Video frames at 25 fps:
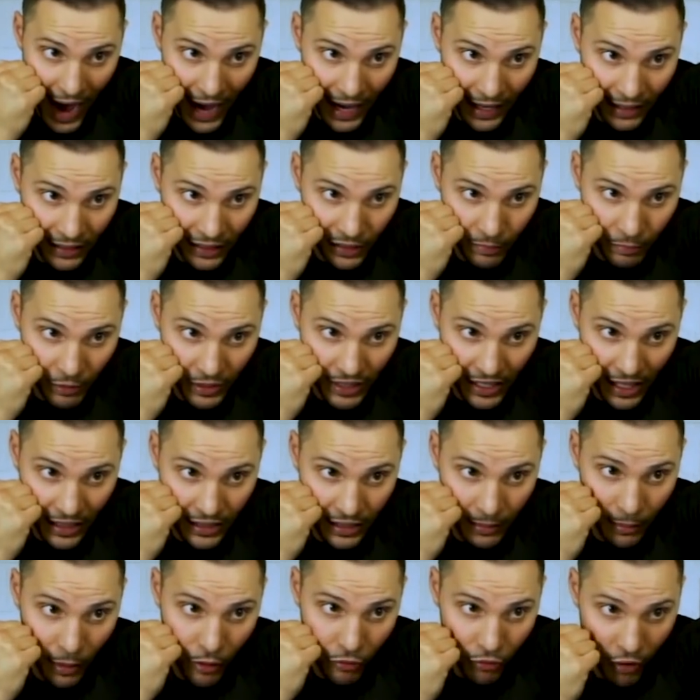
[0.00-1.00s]
hand is
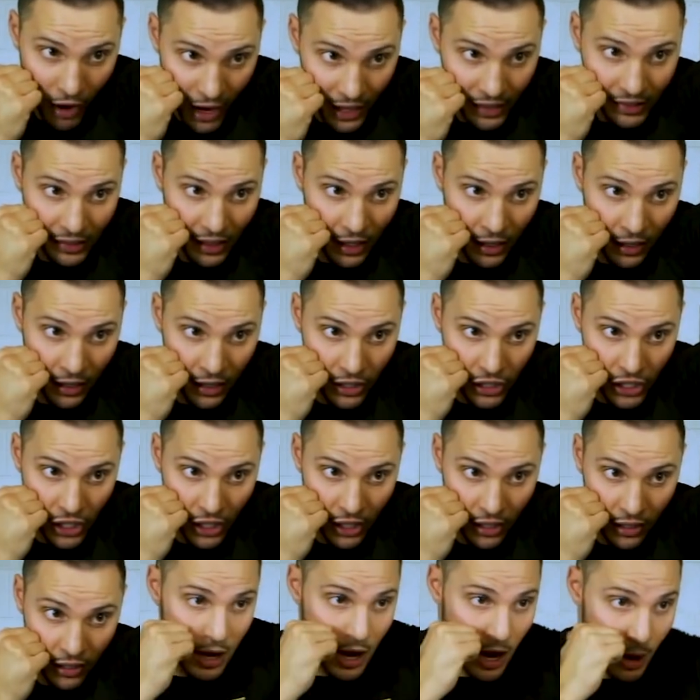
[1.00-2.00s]
protecting my right side of the
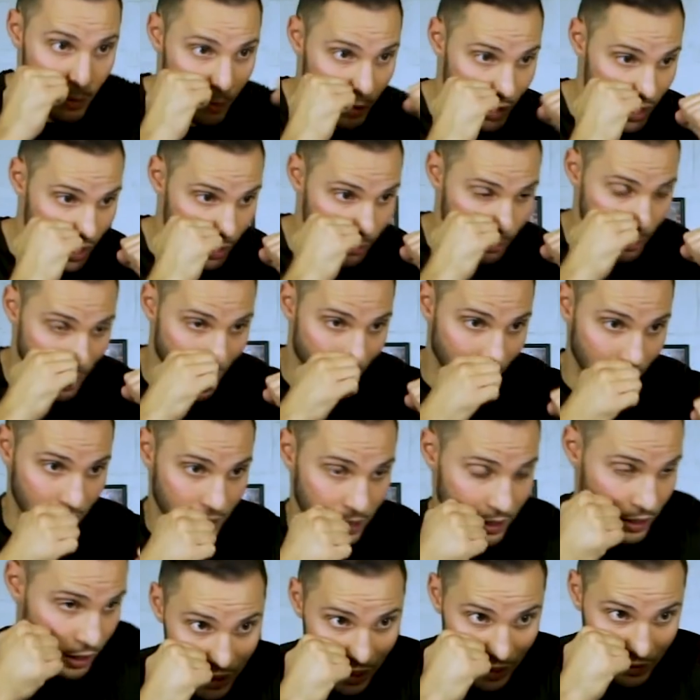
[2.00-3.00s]
chin, and bring it
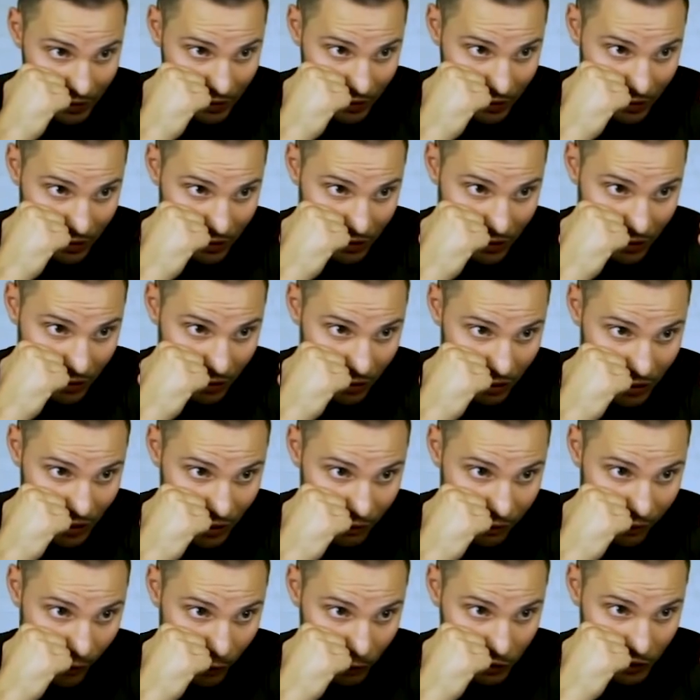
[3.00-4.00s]
back. That's the
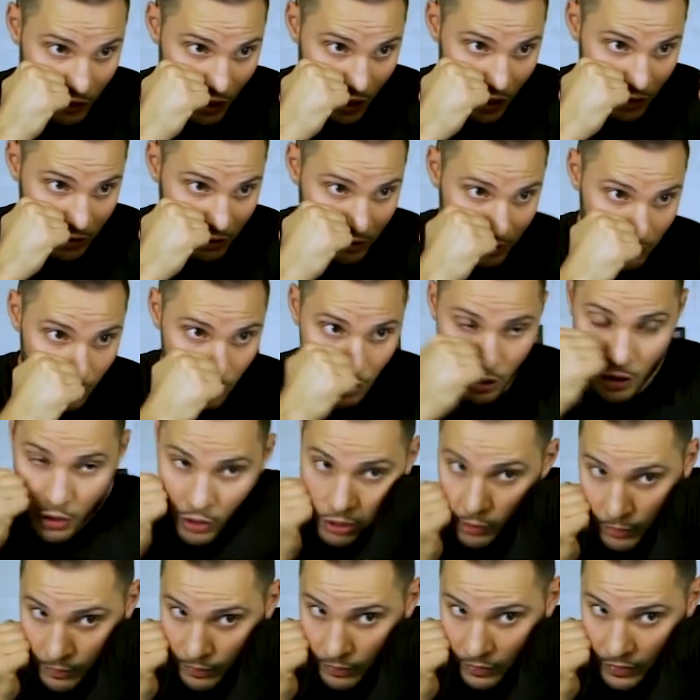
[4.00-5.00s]
default
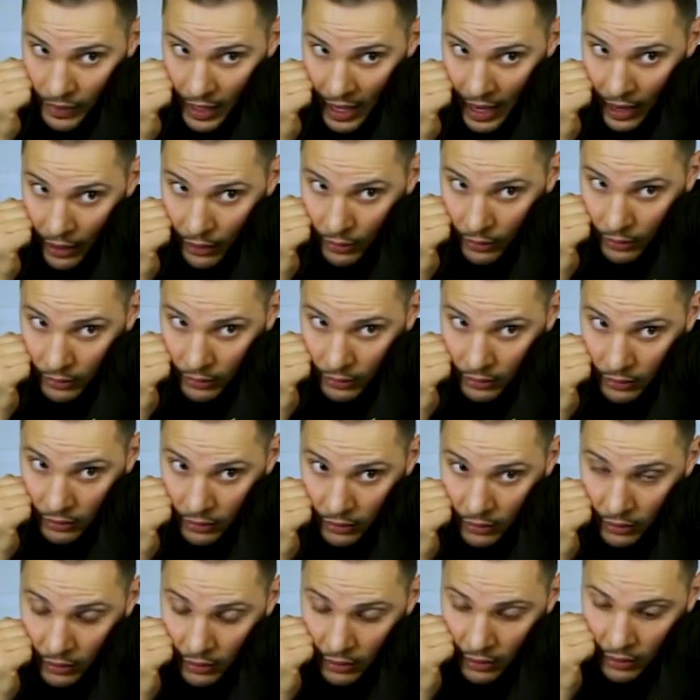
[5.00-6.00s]
stance. Out.